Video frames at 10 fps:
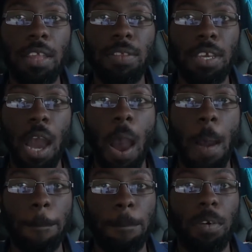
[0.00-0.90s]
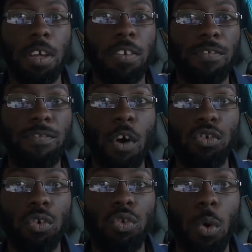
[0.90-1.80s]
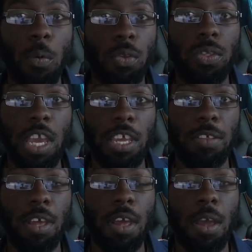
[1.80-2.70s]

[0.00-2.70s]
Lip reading: the virtual tuber scene